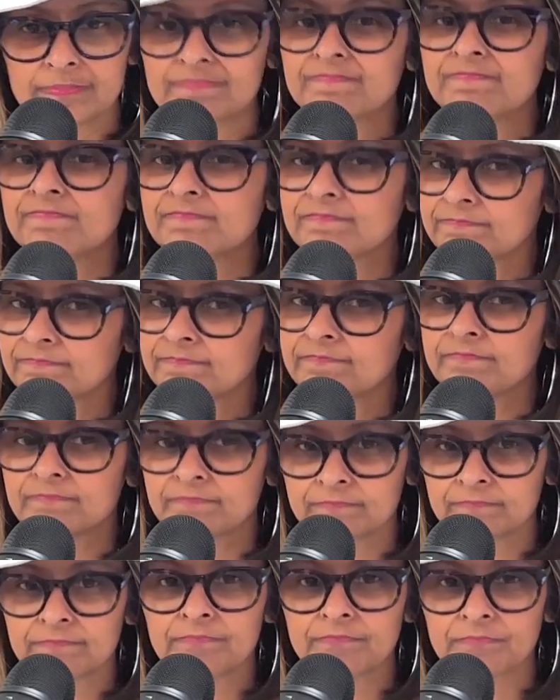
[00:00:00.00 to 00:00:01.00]
I was
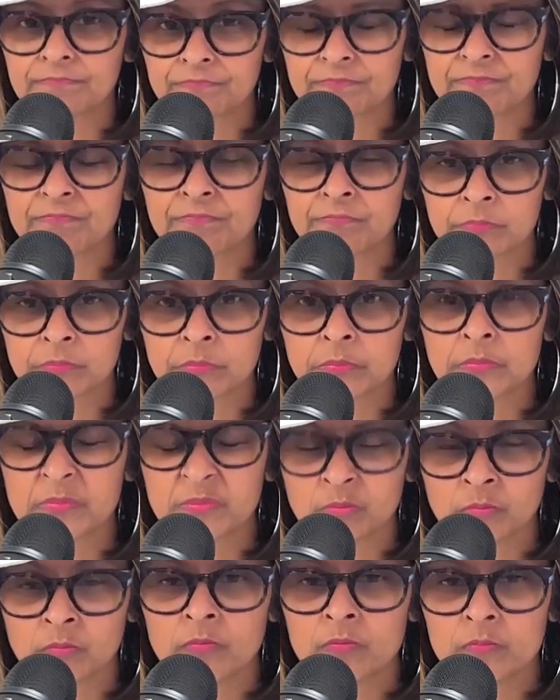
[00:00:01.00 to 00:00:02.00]
by myself.
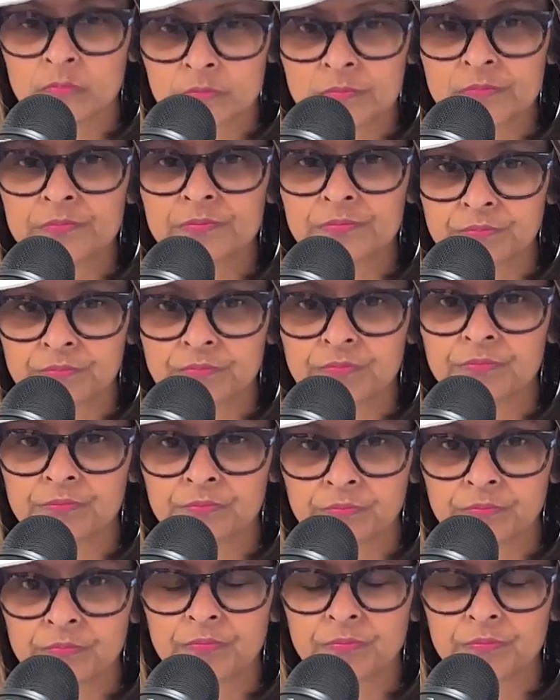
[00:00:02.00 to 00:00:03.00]
So when it
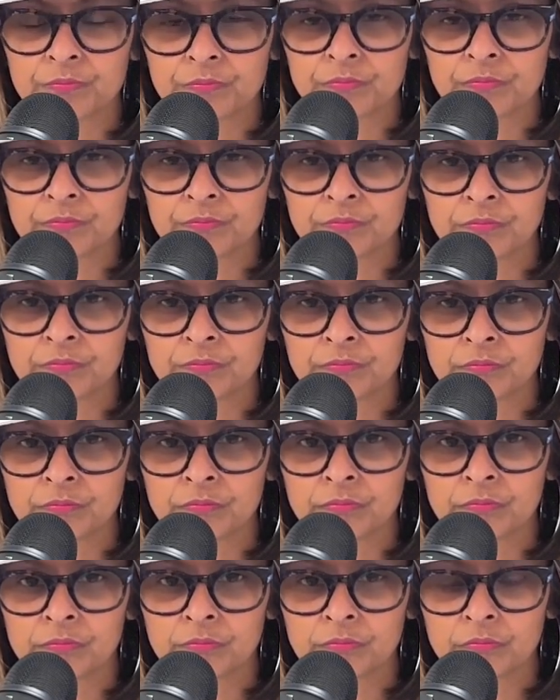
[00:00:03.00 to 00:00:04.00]
comes to when
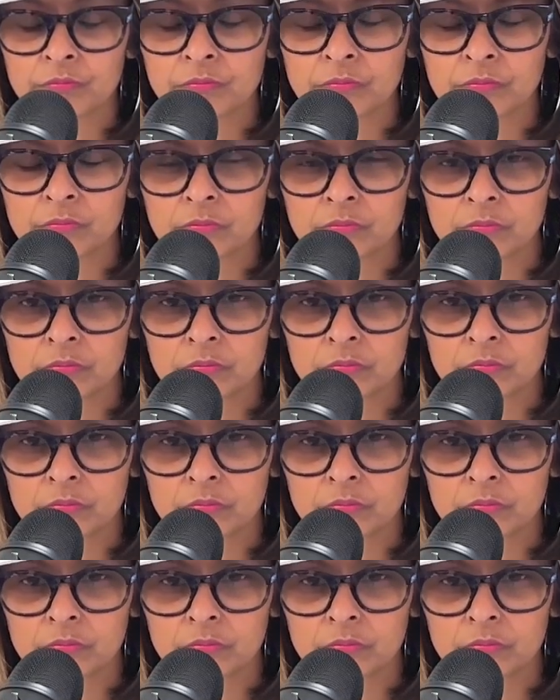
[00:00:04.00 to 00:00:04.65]
people discuss like